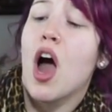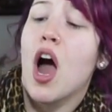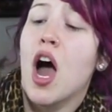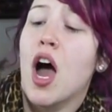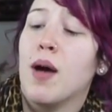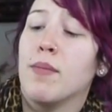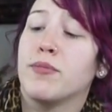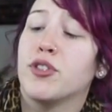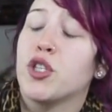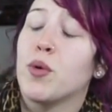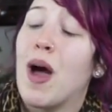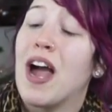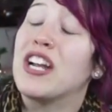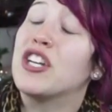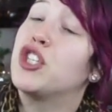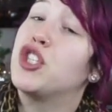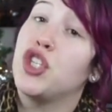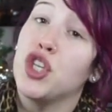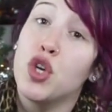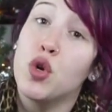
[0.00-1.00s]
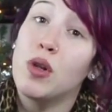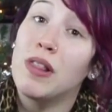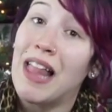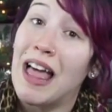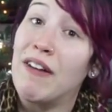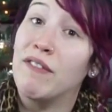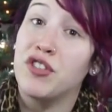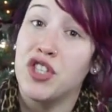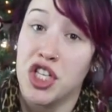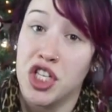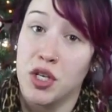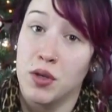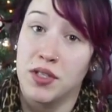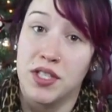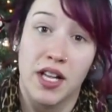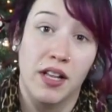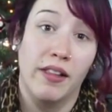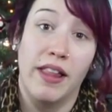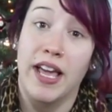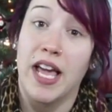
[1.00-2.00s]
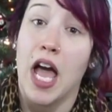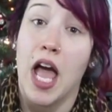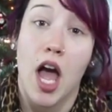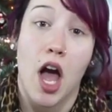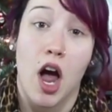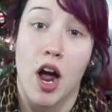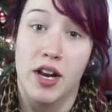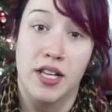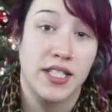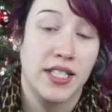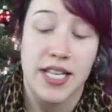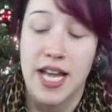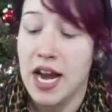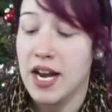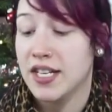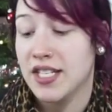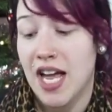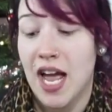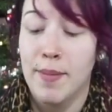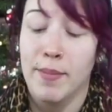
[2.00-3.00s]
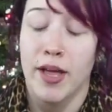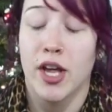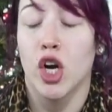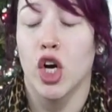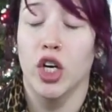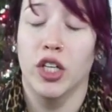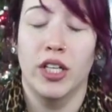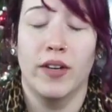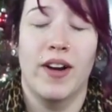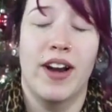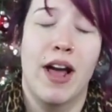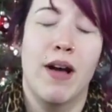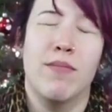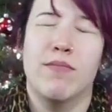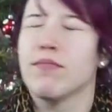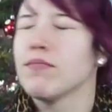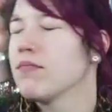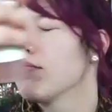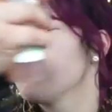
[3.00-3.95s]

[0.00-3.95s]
Um, so I do love to use it, like, honestly, anytime, like currently right now.